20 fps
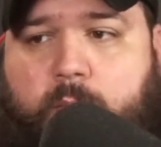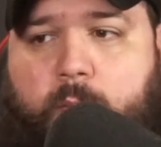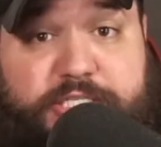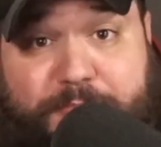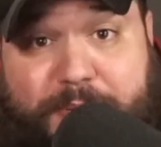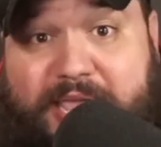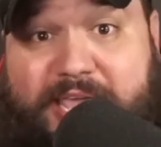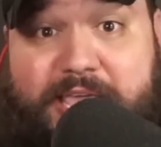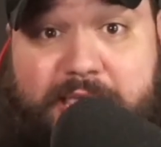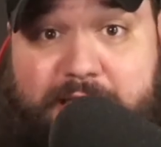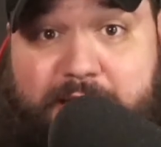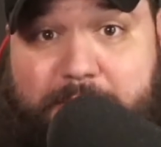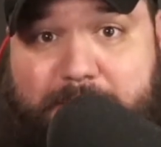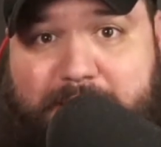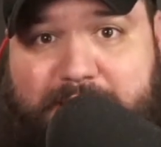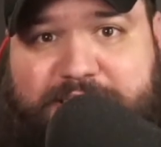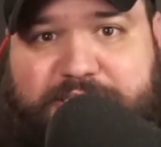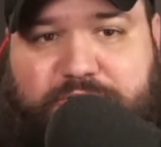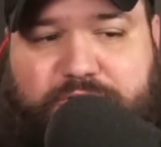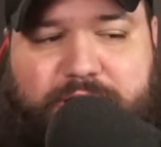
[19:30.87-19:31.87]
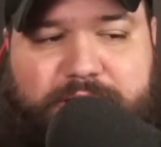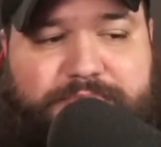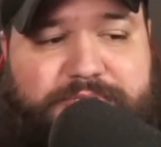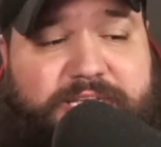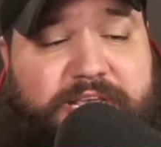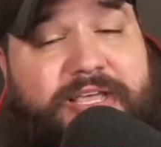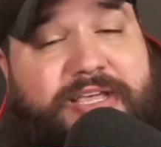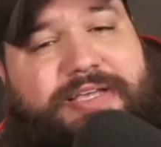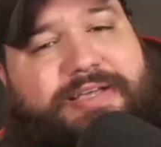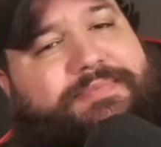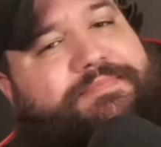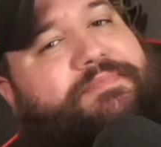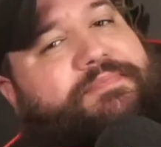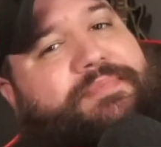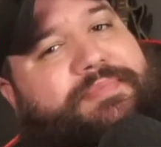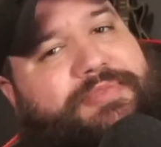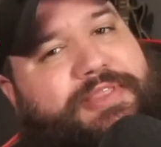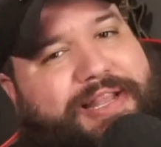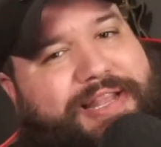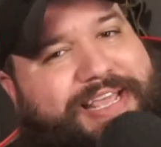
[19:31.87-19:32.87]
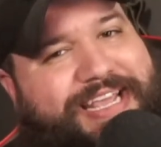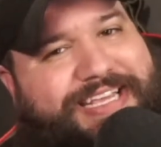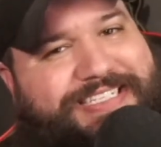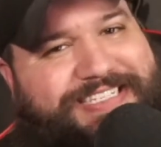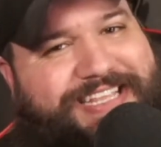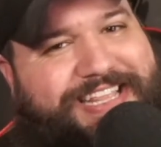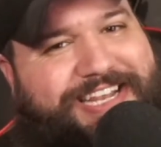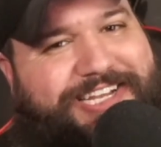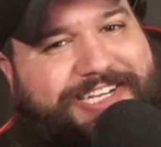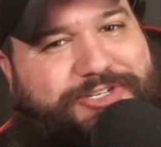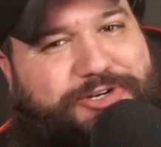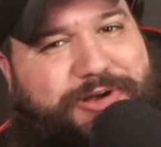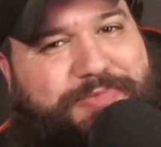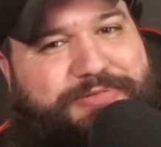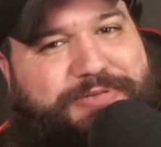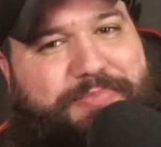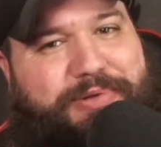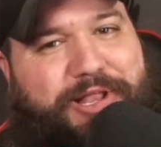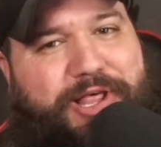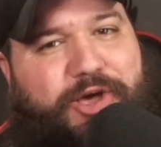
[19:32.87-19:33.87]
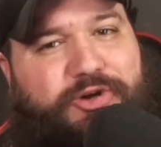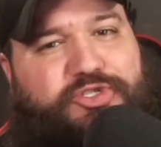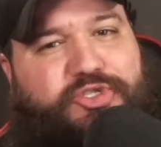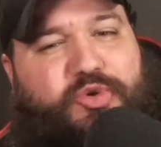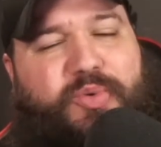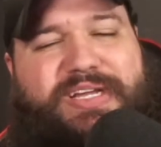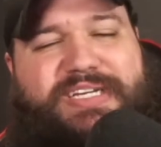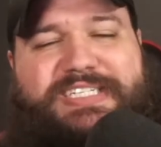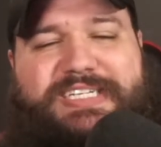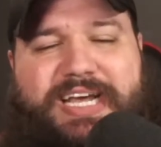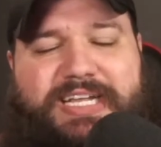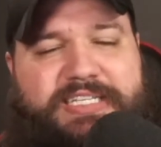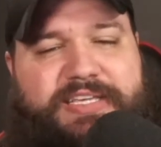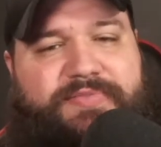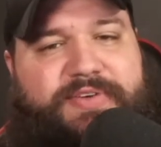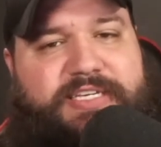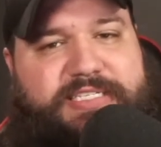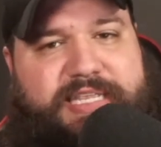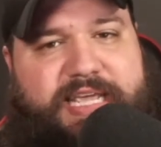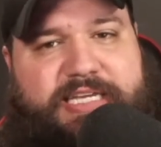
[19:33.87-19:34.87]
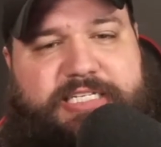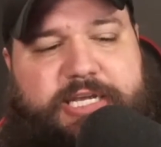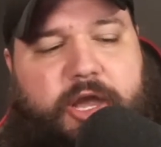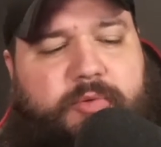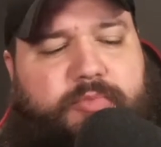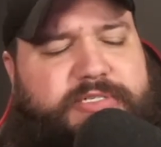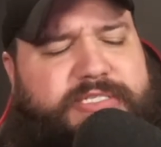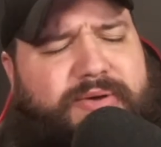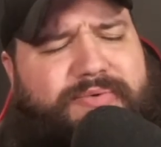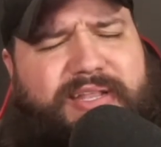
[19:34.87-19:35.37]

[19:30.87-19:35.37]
Speaking of my streams, the link is in the description below, twitch.tv/Cobras.